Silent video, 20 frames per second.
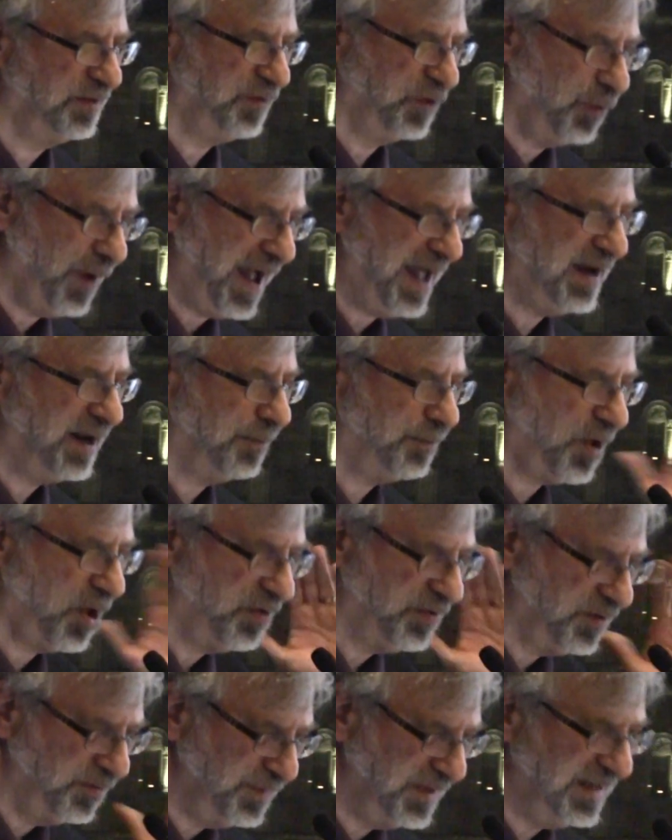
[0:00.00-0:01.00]
If you add up
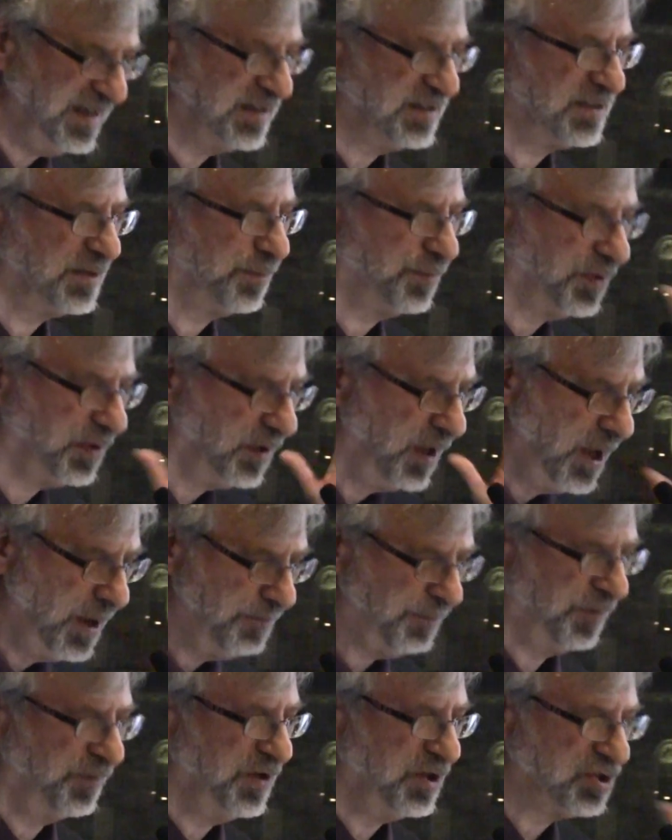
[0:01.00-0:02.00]
all the municipal,
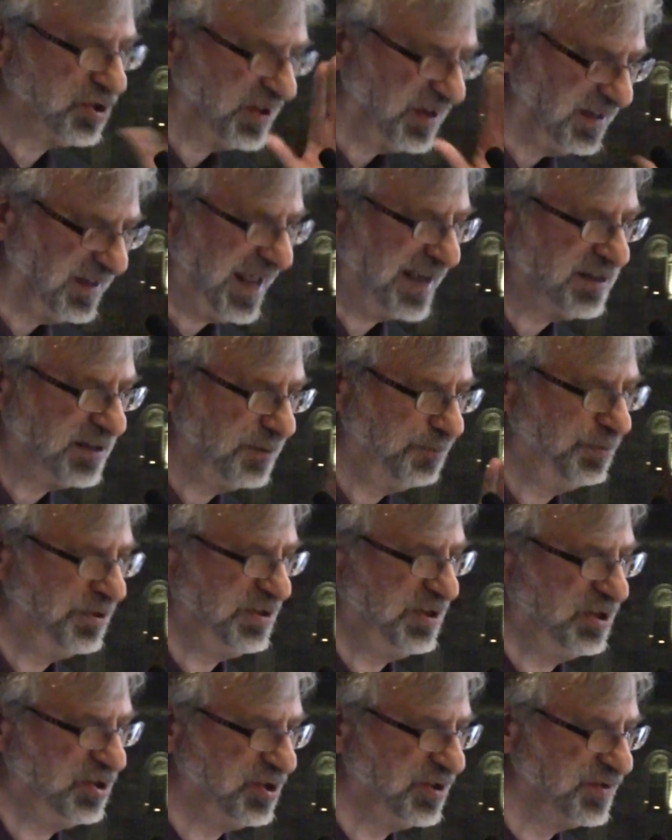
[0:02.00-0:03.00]
provincial elected
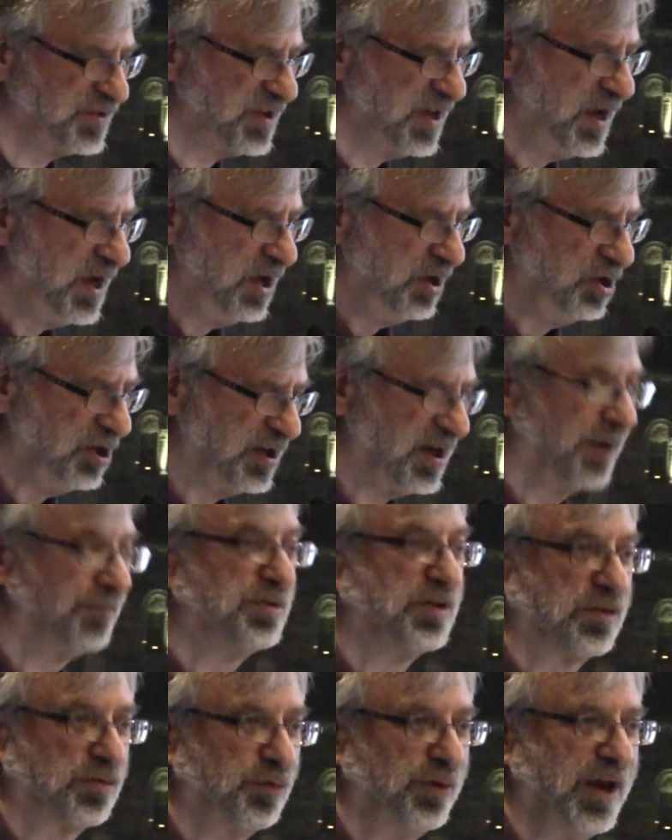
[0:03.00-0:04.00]
positions, you come
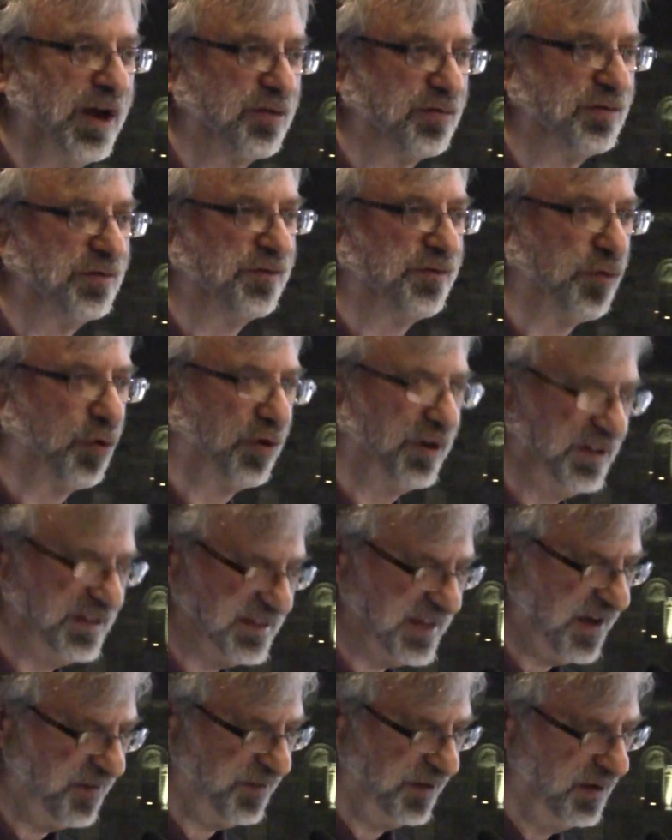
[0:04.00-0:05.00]
to
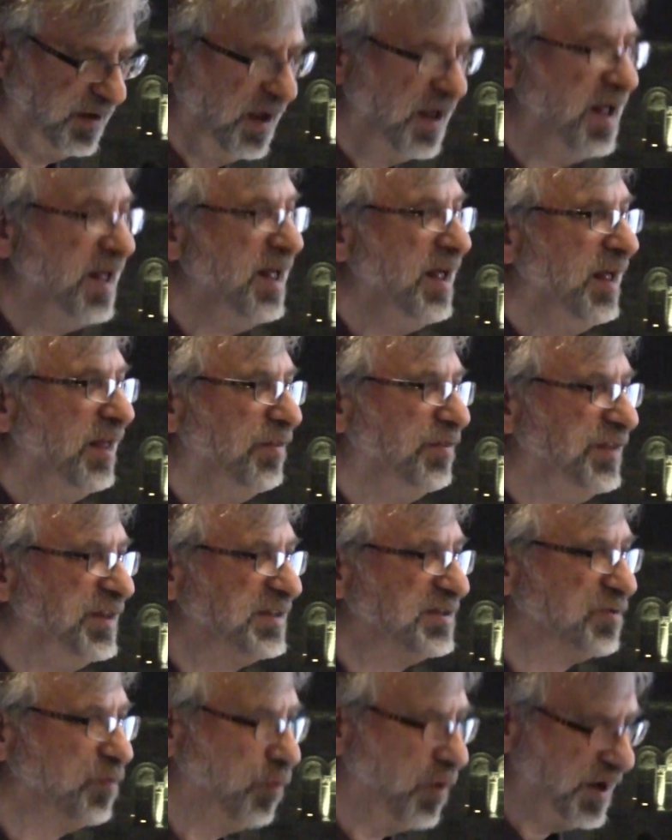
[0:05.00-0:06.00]
347.
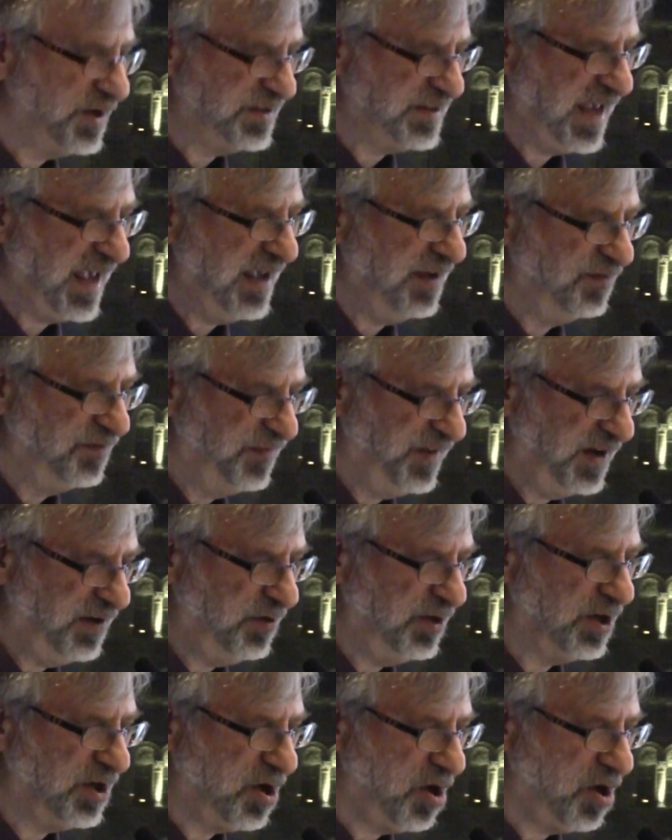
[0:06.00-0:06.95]
This was a very